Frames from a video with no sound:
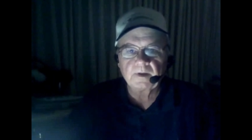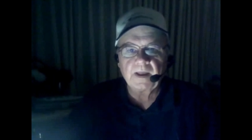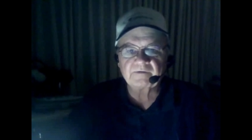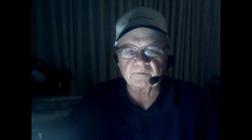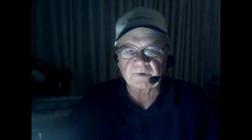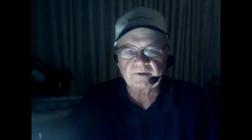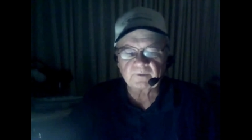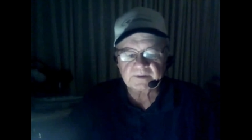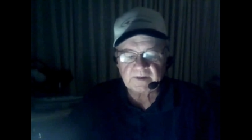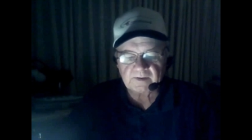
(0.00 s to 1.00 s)
Hey everybody,
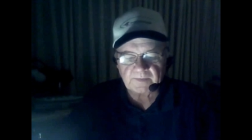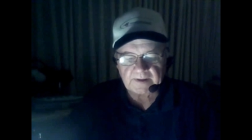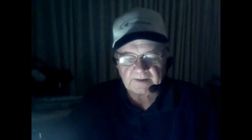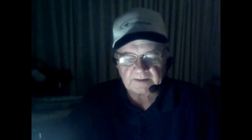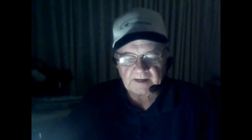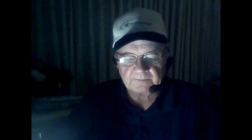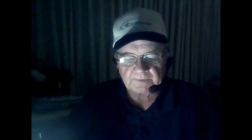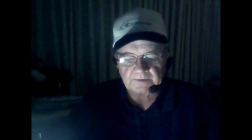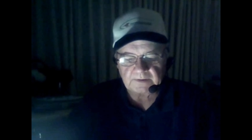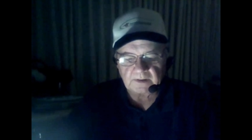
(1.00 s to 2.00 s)
Rick Needham
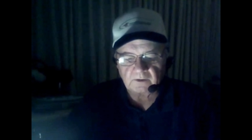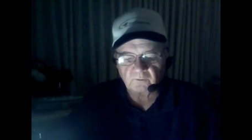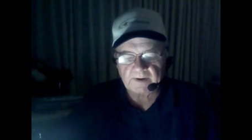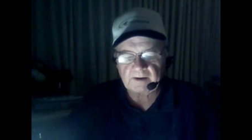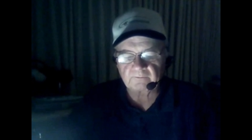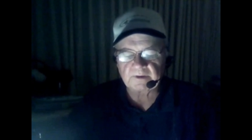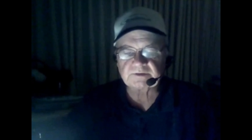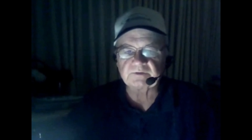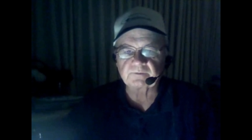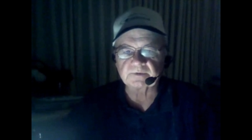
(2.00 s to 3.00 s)
handicapping greyhound
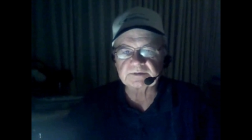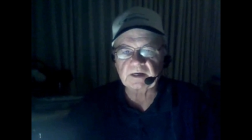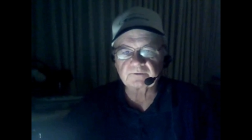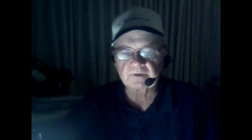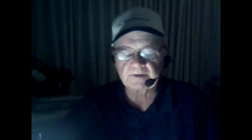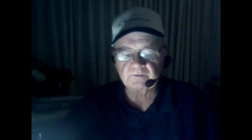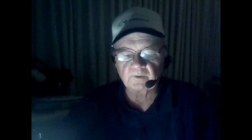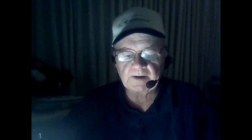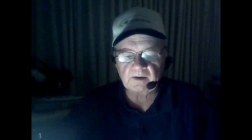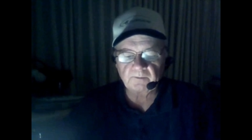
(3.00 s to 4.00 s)
racing from the Southland
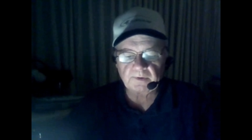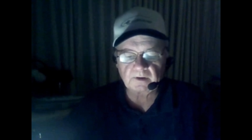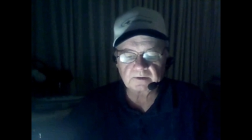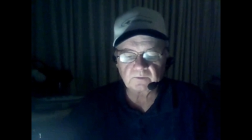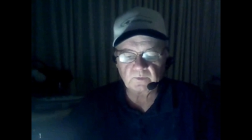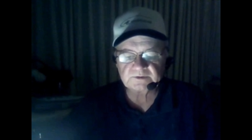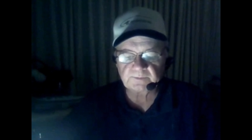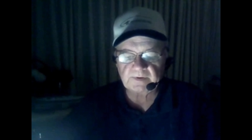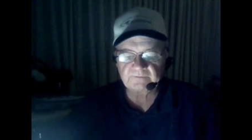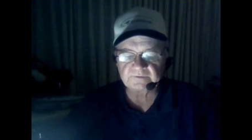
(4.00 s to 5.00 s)
Greyhound Park in West
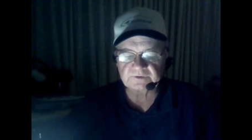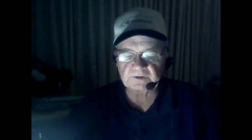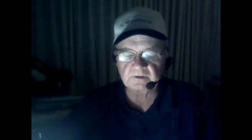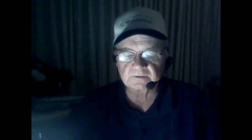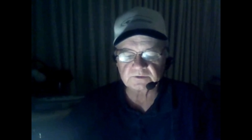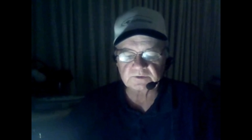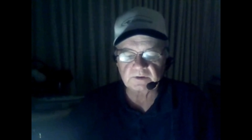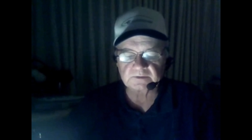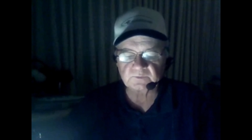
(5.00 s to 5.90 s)
Memphis, Arkansas.